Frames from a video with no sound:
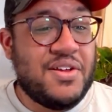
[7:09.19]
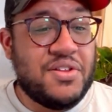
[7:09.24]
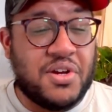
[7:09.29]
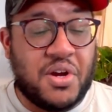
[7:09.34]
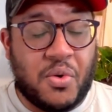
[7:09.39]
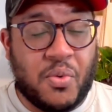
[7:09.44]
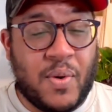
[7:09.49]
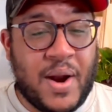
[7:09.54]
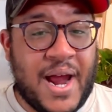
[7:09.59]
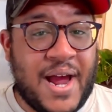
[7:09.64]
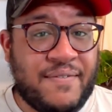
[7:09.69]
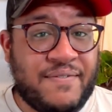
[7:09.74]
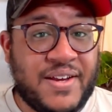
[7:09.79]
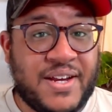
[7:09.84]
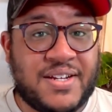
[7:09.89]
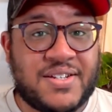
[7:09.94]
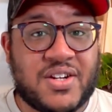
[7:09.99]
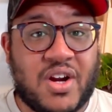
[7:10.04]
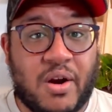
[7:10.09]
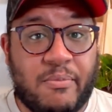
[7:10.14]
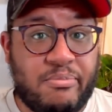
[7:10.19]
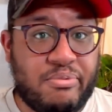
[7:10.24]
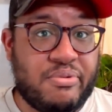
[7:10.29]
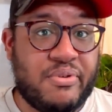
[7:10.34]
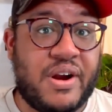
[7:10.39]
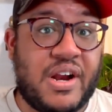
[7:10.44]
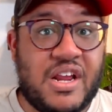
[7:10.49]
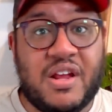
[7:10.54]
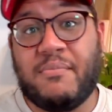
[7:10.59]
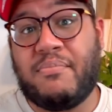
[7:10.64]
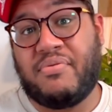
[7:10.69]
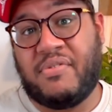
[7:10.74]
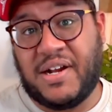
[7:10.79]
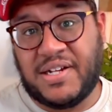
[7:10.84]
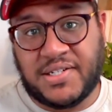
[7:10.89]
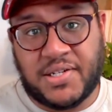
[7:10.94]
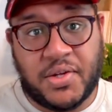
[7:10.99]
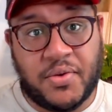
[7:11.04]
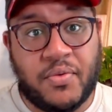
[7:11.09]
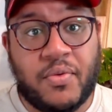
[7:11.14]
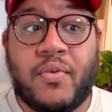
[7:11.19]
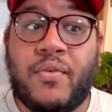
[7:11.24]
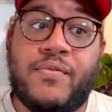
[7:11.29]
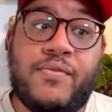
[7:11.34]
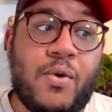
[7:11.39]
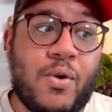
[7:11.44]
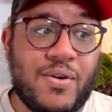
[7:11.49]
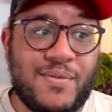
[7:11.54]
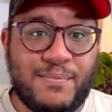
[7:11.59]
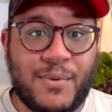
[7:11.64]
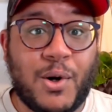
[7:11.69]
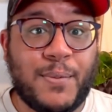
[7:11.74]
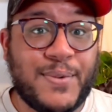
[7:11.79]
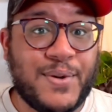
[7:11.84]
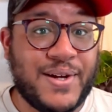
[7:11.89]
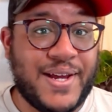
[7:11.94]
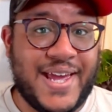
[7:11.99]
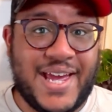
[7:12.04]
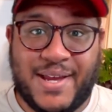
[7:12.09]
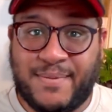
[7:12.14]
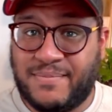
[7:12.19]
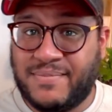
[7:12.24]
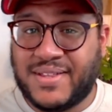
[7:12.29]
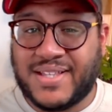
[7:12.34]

the graphics are pretty impressive for a mobile game.